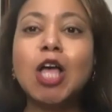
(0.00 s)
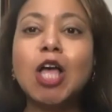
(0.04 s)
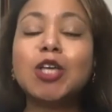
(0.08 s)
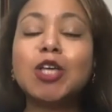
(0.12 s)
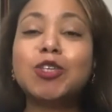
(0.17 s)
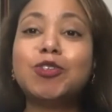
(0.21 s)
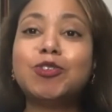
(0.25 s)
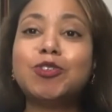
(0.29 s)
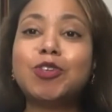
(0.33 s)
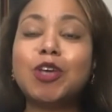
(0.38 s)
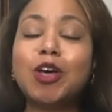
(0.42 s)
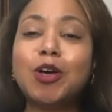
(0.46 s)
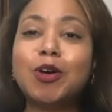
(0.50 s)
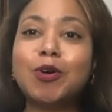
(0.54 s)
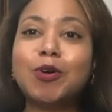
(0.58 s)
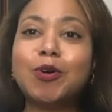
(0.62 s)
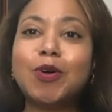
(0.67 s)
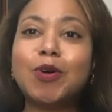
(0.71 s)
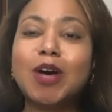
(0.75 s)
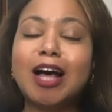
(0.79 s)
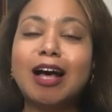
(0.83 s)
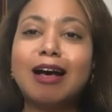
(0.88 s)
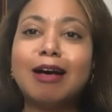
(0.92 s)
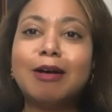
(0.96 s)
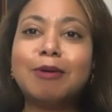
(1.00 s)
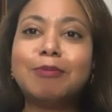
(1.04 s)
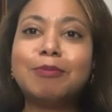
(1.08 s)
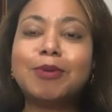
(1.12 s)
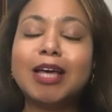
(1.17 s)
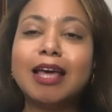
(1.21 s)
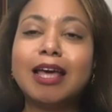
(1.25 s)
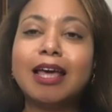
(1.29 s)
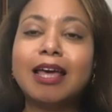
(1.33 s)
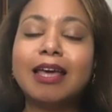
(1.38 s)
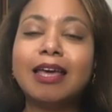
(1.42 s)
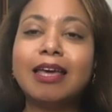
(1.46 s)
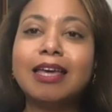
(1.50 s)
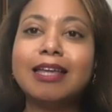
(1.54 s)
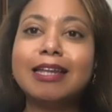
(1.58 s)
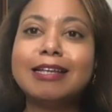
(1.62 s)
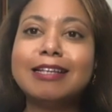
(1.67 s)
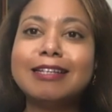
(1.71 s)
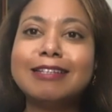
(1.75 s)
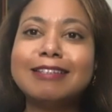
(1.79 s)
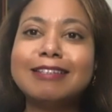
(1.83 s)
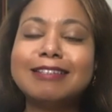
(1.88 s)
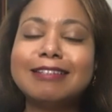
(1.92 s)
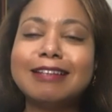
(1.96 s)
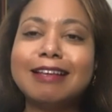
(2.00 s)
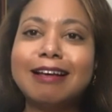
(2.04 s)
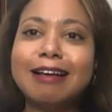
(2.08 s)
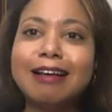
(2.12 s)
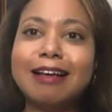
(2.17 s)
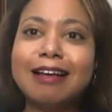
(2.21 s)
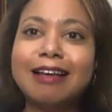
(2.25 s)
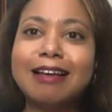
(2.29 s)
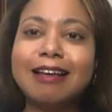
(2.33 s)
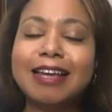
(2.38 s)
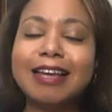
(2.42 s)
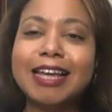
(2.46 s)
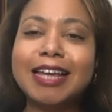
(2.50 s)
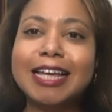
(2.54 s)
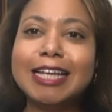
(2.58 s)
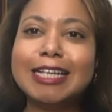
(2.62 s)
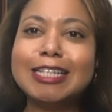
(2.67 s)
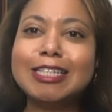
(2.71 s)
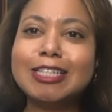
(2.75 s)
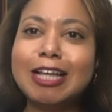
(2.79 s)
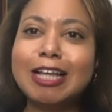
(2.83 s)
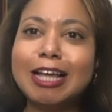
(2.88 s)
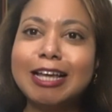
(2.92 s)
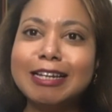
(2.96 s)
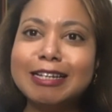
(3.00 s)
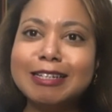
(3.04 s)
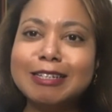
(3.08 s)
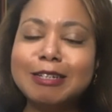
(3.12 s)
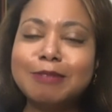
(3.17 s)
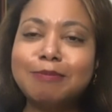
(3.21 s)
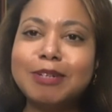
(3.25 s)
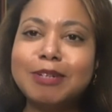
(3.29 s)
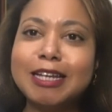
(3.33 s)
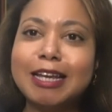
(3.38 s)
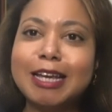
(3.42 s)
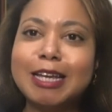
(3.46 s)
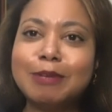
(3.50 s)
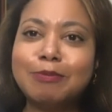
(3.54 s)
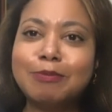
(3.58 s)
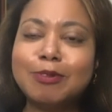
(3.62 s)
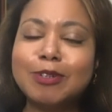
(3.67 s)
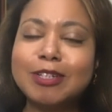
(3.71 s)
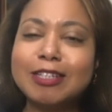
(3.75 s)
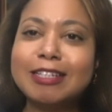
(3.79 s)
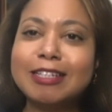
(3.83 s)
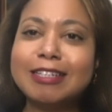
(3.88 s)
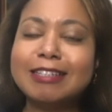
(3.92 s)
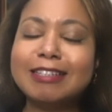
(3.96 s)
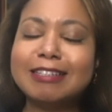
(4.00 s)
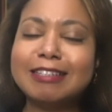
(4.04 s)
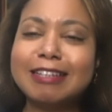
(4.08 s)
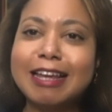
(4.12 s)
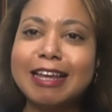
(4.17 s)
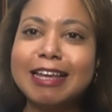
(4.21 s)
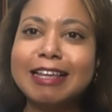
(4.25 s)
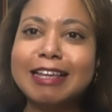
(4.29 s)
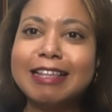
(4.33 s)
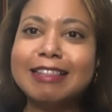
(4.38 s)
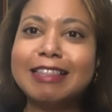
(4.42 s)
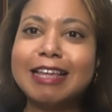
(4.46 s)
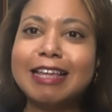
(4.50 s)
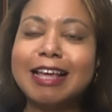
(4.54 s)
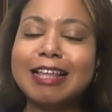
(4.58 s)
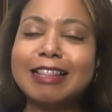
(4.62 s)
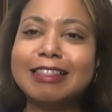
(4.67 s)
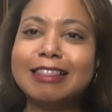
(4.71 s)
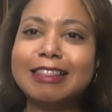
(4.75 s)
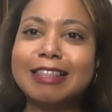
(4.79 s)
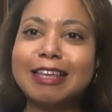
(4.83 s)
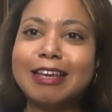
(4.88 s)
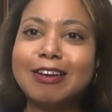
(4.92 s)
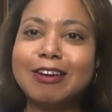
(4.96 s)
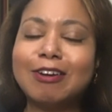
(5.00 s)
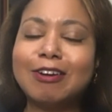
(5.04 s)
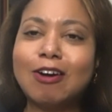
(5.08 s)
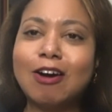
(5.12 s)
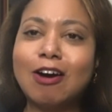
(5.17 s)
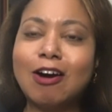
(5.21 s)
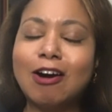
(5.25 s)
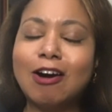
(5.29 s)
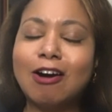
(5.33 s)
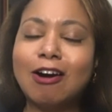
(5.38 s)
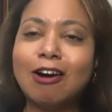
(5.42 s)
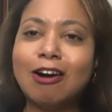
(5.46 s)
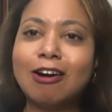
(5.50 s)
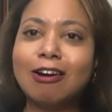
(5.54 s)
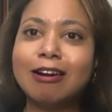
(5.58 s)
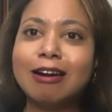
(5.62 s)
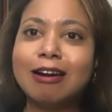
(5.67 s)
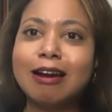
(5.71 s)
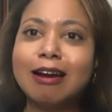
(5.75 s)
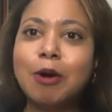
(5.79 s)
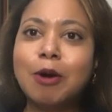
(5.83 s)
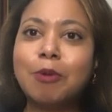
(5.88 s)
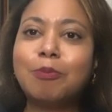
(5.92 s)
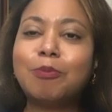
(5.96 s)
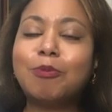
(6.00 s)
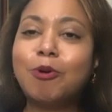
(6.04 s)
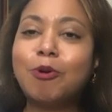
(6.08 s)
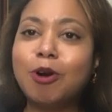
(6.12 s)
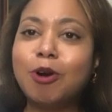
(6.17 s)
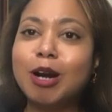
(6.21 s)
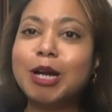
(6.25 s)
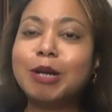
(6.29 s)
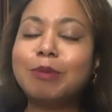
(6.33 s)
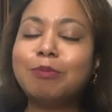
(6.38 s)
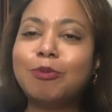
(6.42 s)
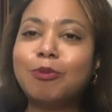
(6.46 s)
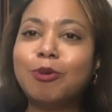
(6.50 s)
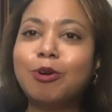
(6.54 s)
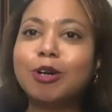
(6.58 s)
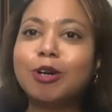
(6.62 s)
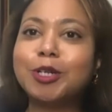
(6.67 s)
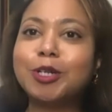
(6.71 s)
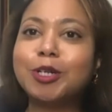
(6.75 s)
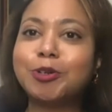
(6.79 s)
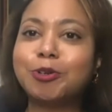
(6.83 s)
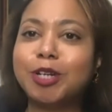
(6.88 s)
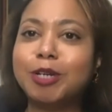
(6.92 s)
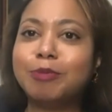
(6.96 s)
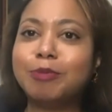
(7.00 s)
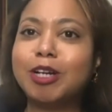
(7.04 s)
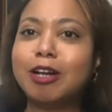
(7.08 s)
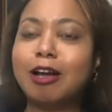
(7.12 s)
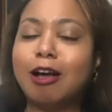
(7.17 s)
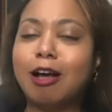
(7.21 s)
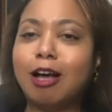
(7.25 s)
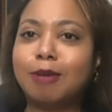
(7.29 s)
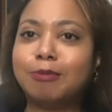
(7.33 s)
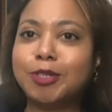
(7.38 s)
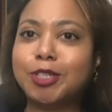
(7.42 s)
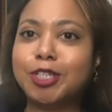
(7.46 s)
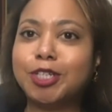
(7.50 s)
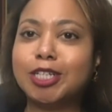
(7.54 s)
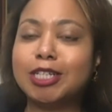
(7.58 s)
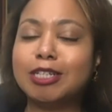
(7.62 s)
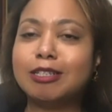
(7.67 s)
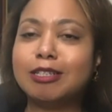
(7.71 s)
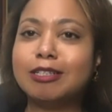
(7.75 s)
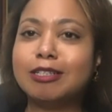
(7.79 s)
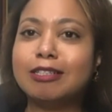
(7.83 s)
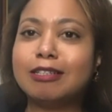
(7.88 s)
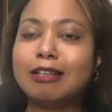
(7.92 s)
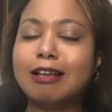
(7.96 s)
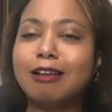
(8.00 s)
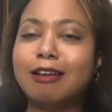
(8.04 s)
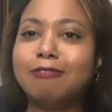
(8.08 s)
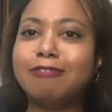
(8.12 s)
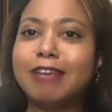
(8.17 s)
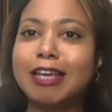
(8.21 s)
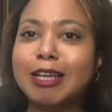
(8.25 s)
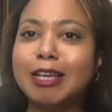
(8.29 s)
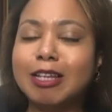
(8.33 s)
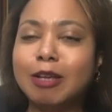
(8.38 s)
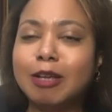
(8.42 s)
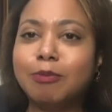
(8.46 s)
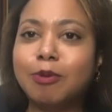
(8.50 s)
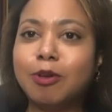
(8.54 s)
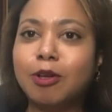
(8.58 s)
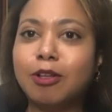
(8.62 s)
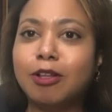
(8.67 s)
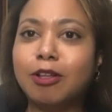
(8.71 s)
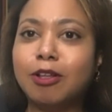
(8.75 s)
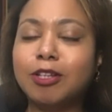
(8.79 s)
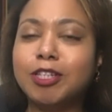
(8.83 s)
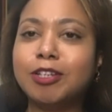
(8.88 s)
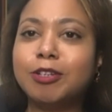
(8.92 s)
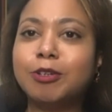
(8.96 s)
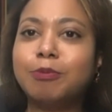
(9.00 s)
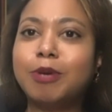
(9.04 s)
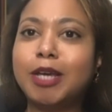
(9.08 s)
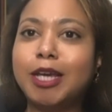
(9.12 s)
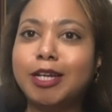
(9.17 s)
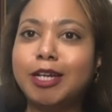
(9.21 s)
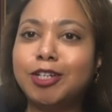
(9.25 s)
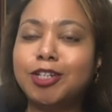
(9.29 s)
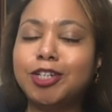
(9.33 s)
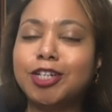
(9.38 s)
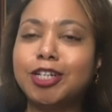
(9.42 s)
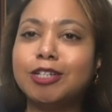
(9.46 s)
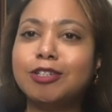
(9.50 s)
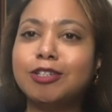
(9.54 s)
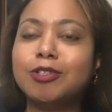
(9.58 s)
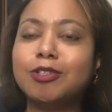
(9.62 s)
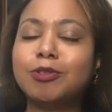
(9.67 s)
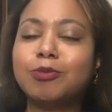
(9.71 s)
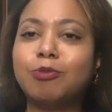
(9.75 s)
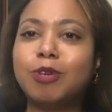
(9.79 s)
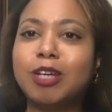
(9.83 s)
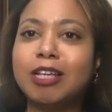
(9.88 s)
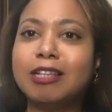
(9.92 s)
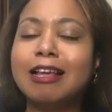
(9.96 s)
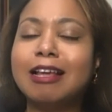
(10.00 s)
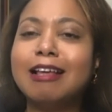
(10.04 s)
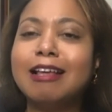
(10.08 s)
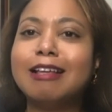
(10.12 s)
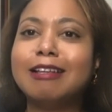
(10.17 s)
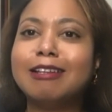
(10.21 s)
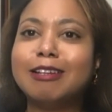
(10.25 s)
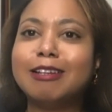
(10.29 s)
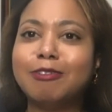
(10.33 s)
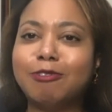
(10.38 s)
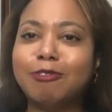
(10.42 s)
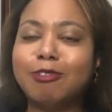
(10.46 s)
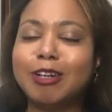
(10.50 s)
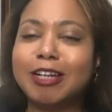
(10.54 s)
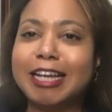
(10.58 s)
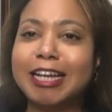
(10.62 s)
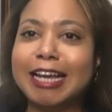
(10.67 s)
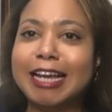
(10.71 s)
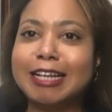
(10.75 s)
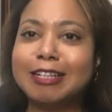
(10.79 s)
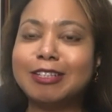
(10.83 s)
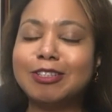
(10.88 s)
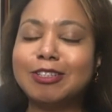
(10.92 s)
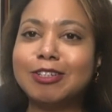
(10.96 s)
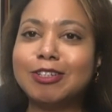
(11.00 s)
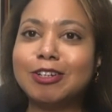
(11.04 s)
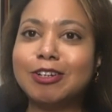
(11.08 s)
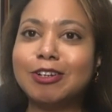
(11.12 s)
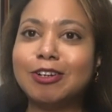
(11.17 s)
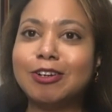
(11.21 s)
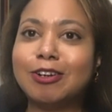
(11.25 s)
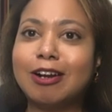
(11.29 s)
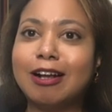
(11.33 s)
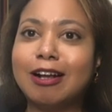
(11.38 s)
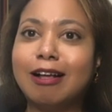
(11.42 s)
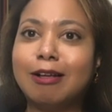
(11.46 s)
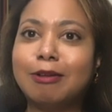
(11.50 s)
So it is exciting to be able to say that there are more and more treatment options available to patients with liver cancer